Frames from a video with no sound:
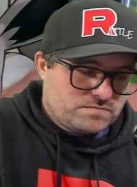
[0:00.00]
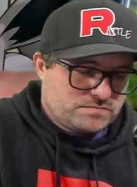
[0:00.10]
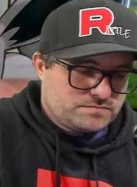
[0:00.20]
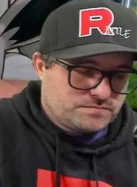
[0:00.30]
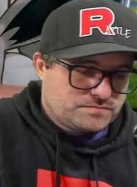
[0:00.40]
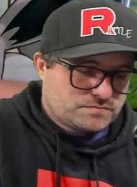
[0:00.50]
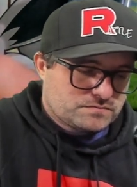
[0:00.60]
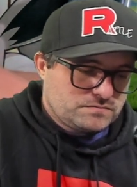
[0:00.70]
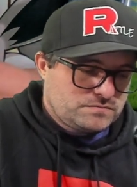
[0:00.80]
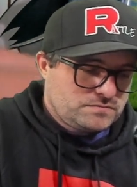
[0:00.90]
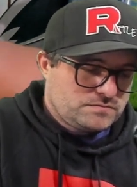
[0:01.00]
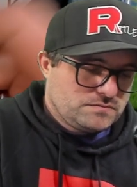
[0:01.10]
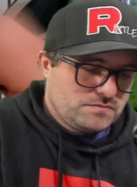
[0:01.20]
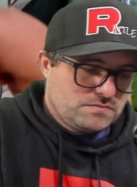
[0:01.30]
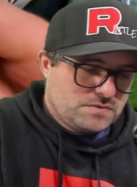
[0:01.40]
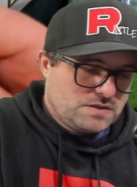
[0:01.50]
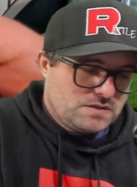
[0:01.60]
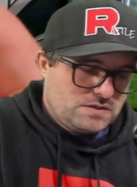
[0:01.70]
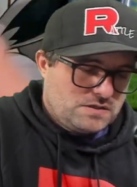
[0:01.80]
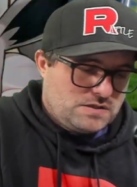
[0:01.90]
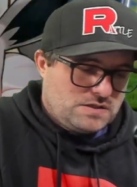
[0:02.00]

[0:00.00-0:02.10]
(silence)